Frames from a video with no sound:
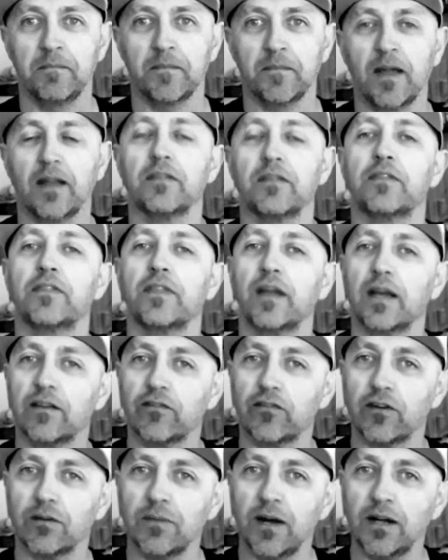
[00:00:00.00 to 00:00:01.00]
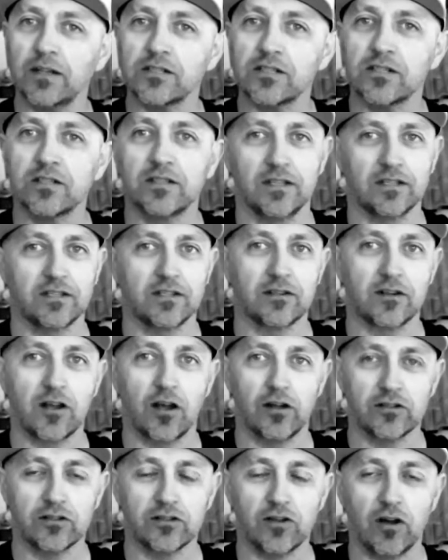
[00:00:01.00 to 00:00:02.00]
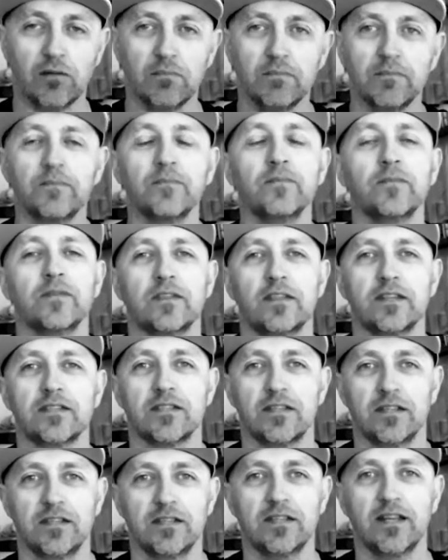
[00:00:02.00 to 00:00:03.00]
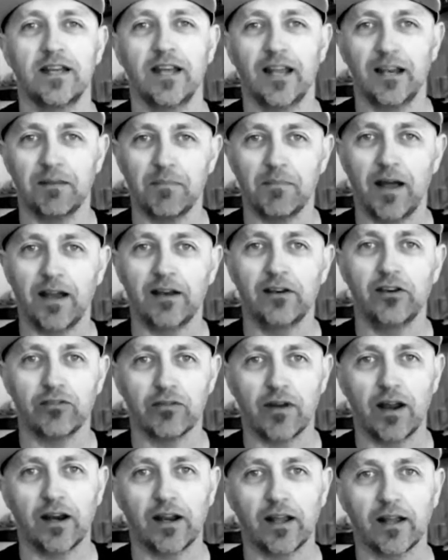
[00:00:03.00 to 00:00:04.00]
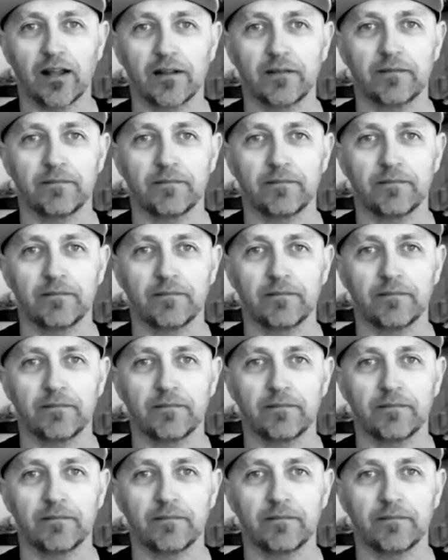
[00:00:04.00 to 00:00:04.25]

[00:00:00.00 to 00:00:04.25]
Again, thank you very much. This is Coach Dom. This is HIITMAN Training.